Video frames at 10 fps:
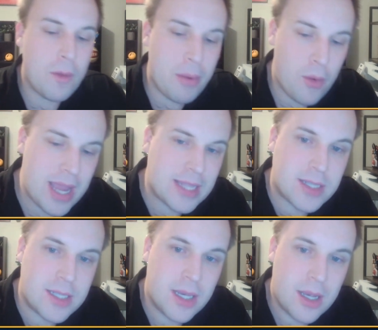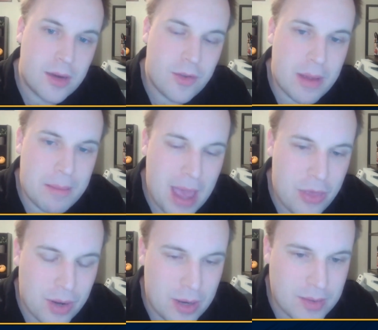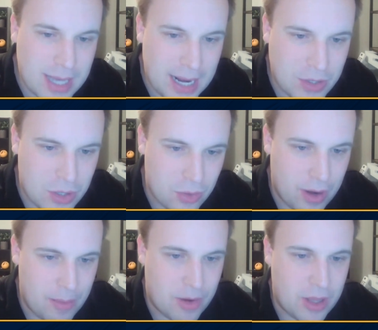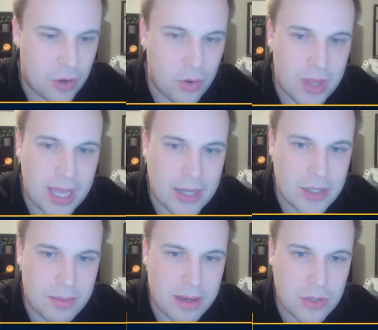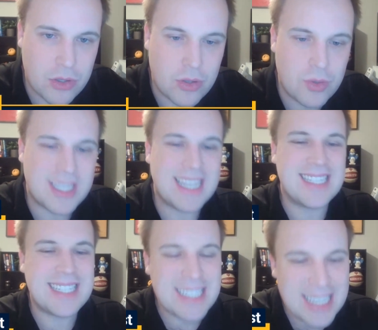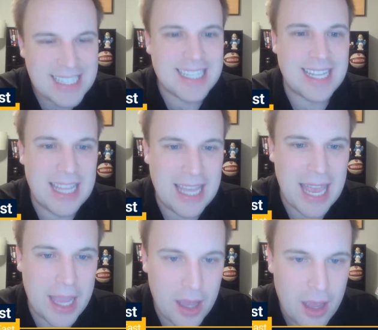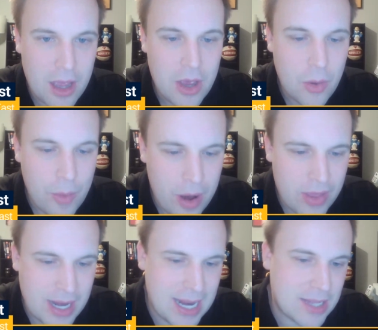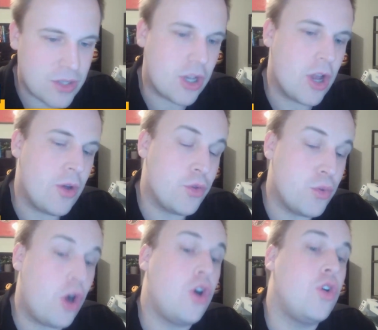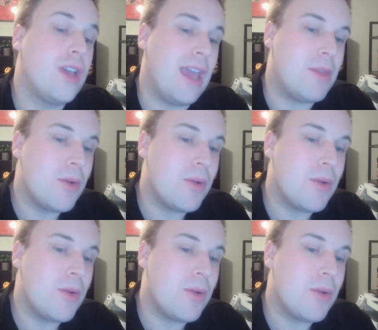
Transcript: points for Ben Mathurin. He was getting to the rim, one of the only guys in the Pacers who was consistently getting where they needed to go through the whole game.